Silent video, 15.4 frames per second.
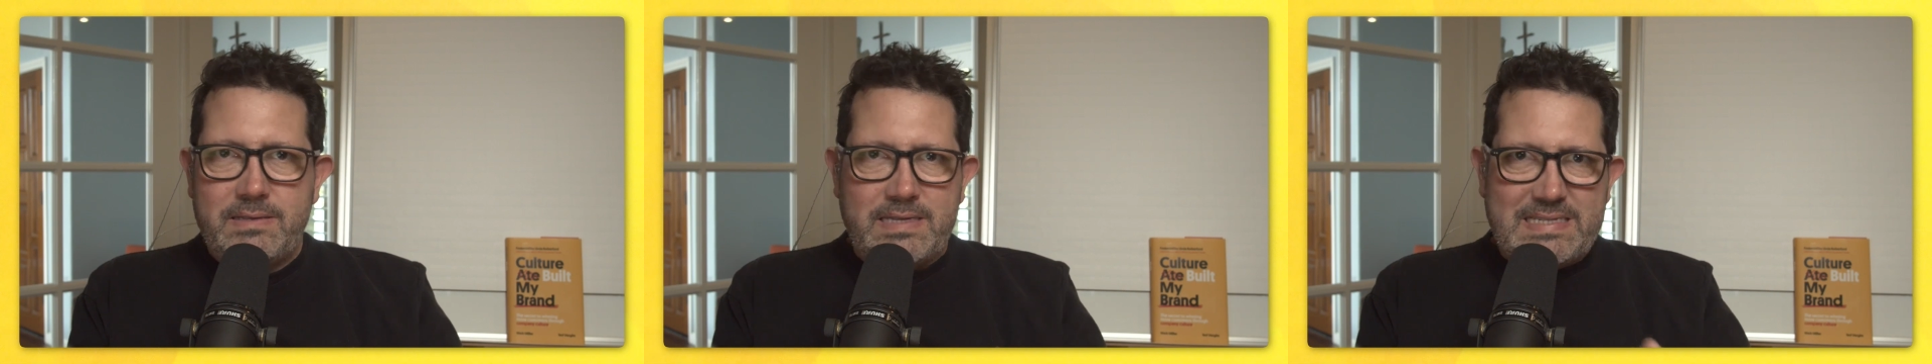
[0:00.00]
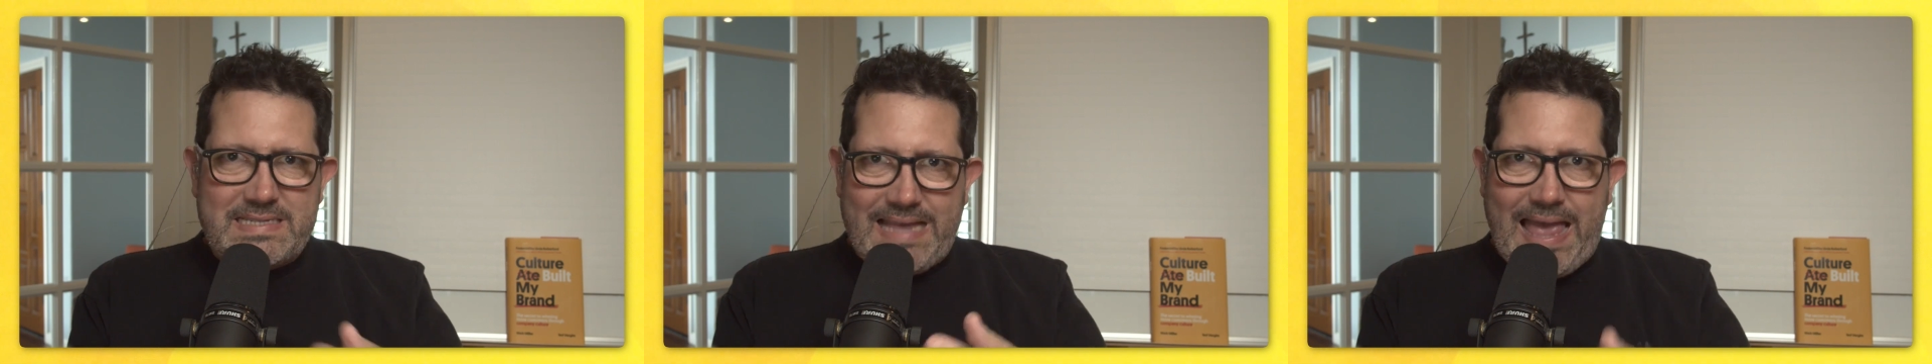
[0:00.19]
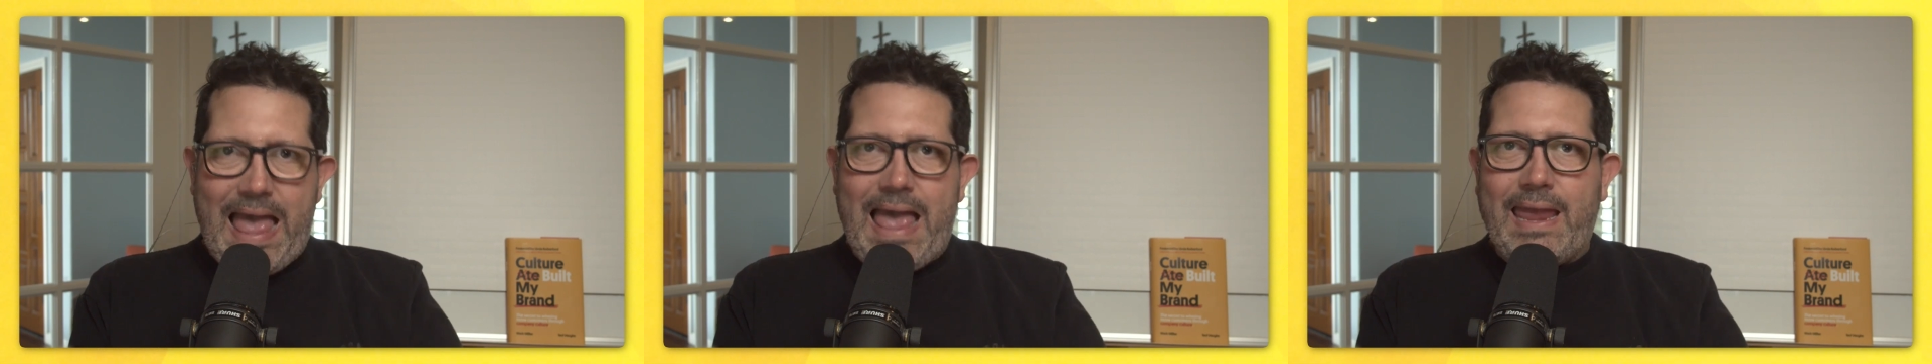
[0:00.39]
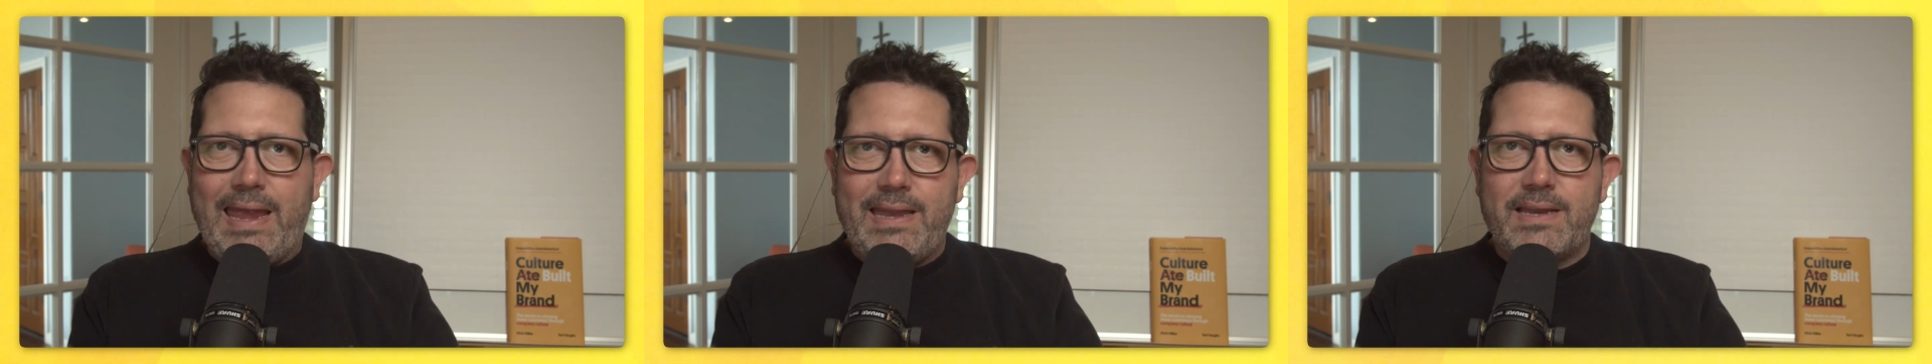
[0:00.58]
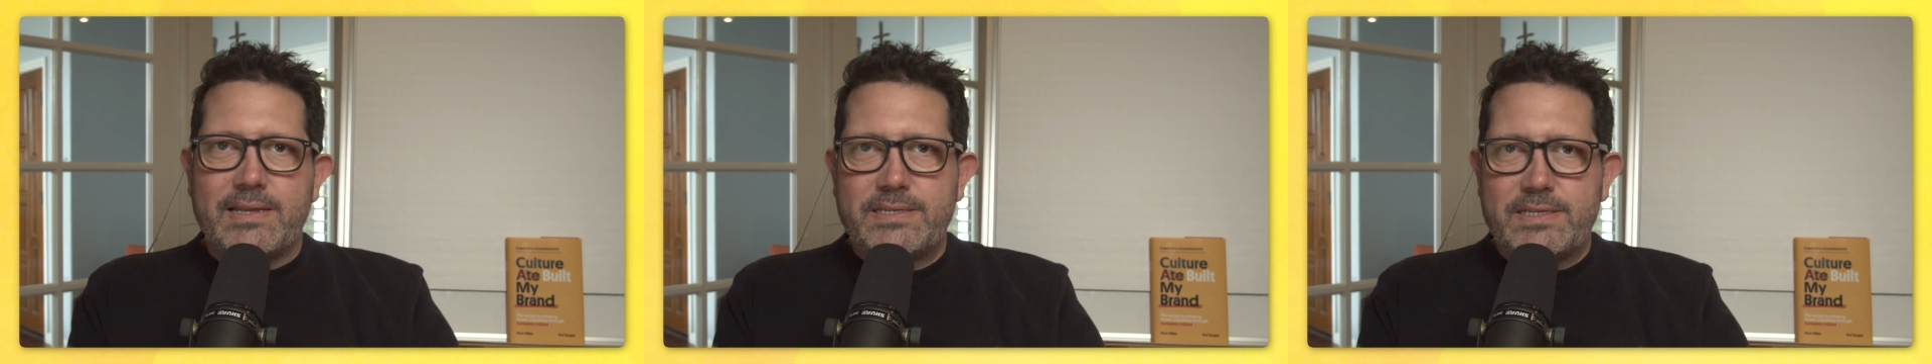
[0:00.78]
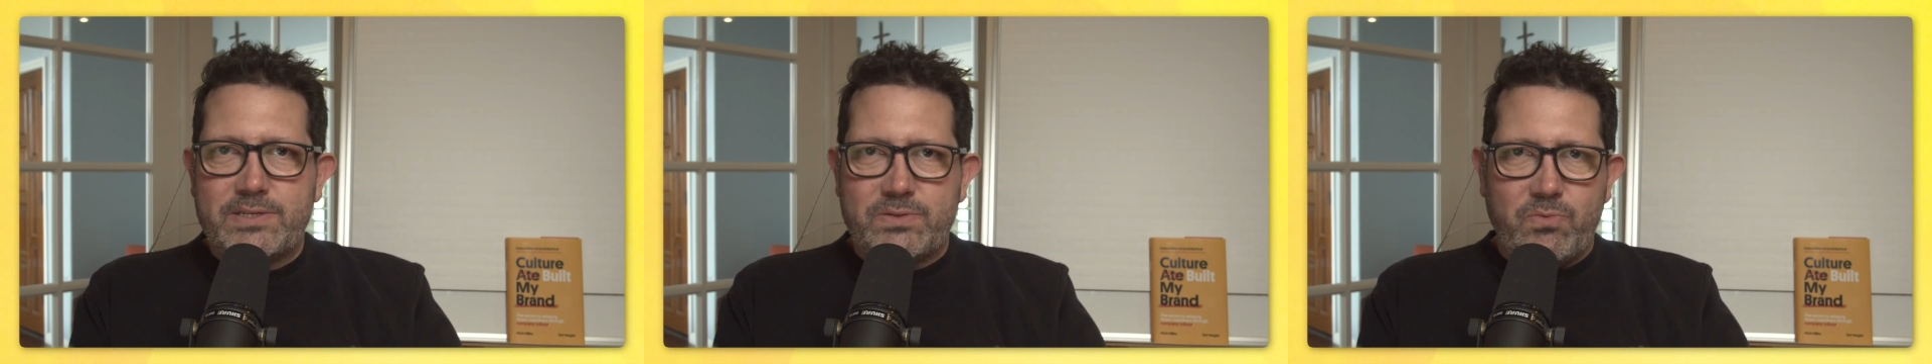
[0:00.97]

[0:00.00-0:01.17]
designed,